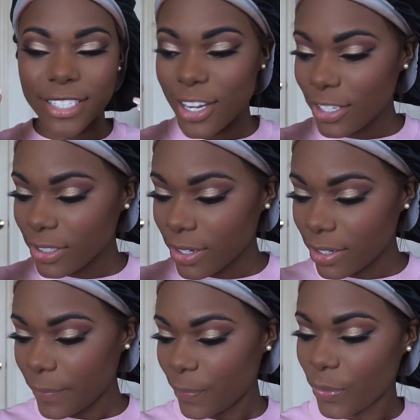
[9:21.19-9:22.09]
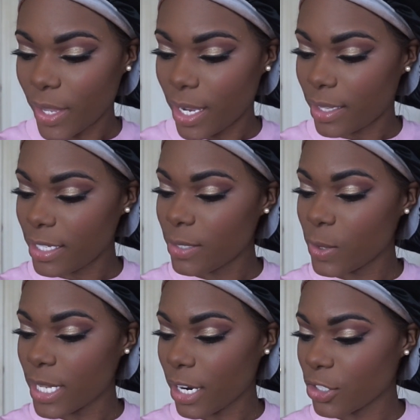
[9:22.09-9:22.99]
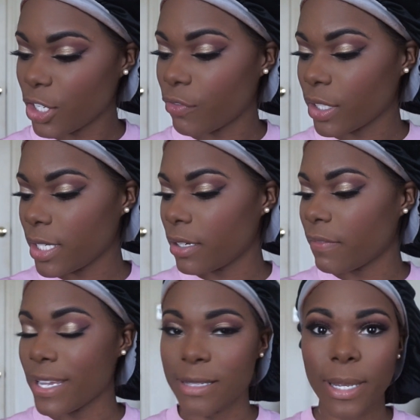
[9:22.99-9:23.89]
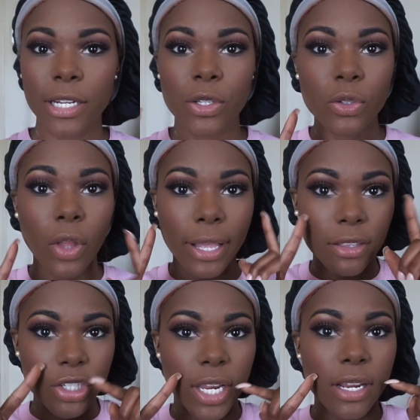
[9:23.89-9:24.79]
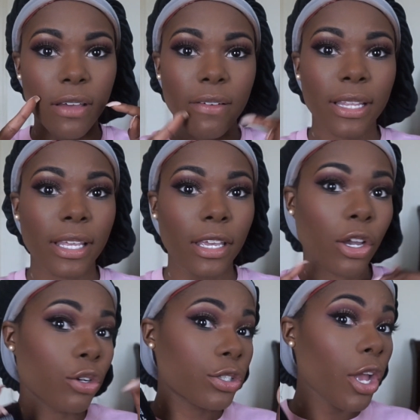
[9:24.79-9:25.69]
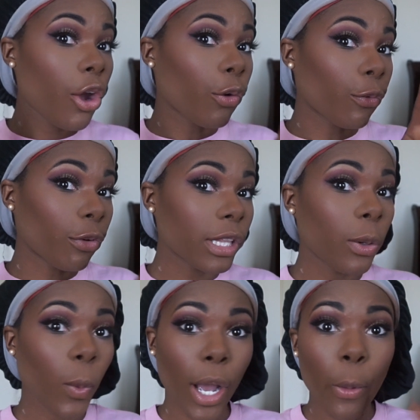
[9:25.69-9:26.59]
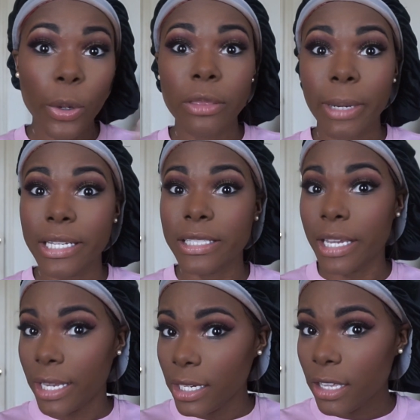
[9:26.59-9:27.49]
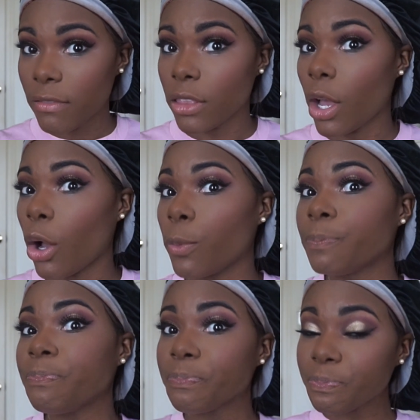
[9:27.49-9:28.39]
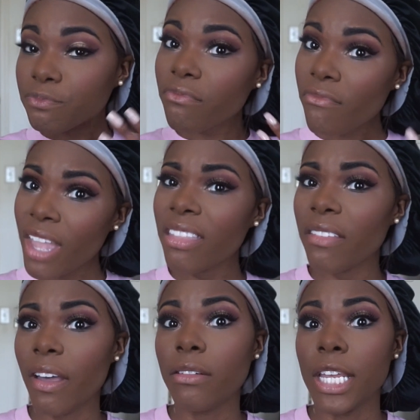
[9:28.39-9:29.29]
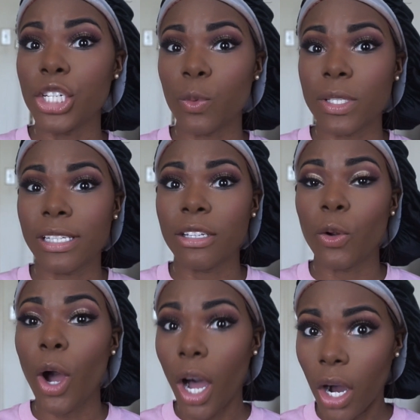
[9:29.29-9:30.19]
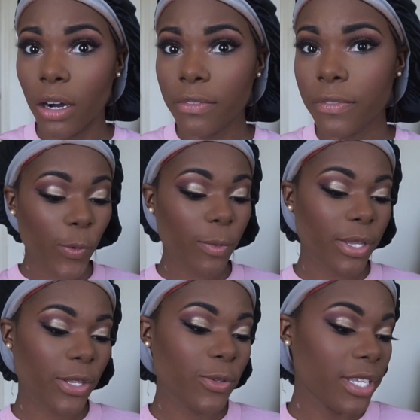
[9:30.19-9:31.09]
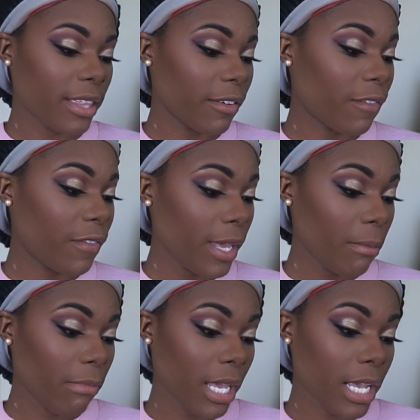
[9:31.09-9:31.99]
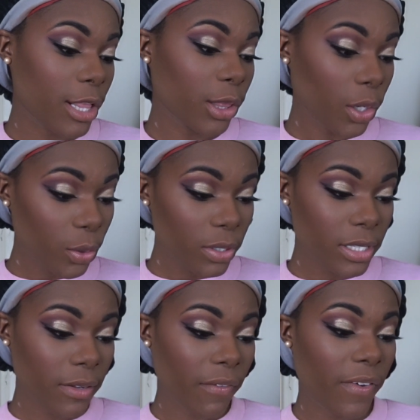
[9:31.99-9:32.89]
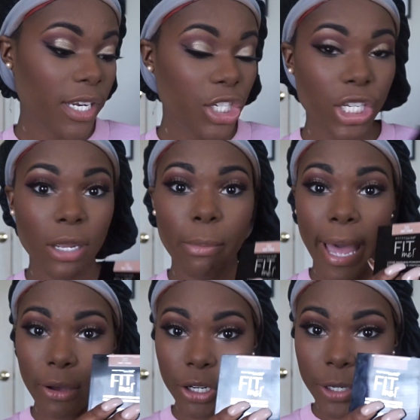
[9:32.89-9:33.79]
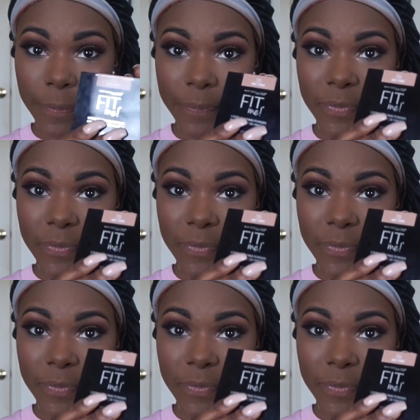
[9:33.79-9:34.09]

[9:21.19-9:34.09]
this color. Like, this was actually a really good investment. I do like the shade of it. I think it goes really well with my skin, even though the foundation was a little off. I will be using the Fit Me Loose Finishing Powder.